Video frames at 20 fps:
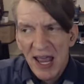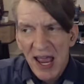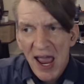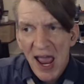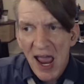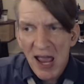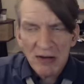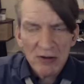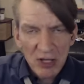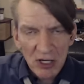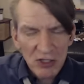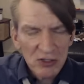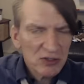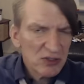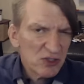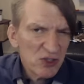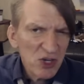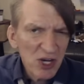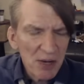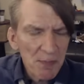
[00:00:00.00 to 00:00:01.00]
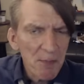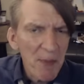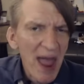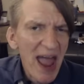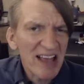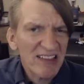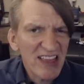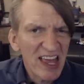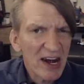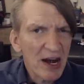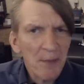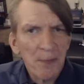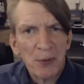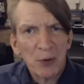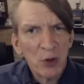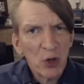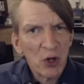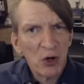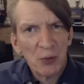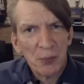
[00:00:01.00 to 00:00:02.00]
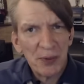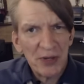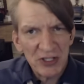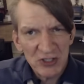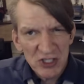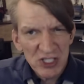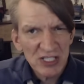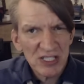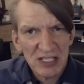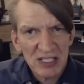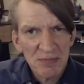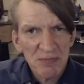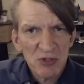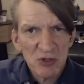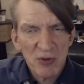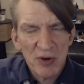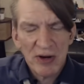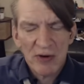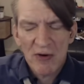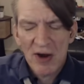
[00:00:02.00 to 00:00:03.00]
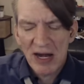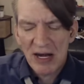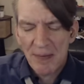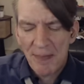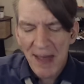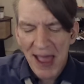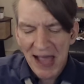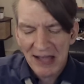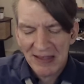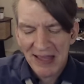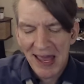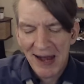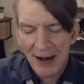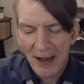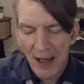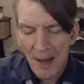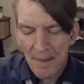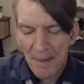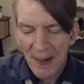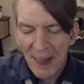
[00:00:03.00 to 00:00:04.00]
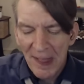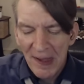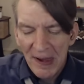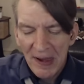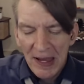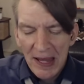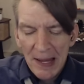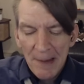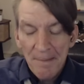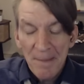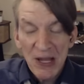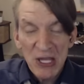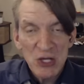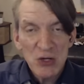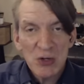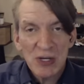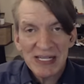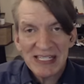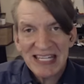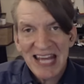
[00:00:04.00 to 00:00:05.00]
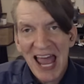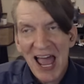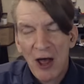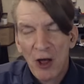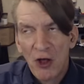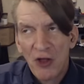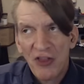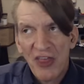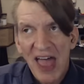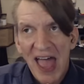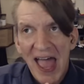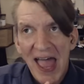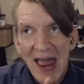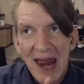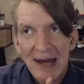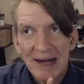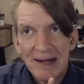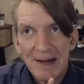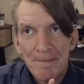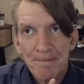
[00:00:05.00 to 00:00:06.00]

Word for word: and like she can back that up a little bit. She's got some street cred to back that up. But you can tell that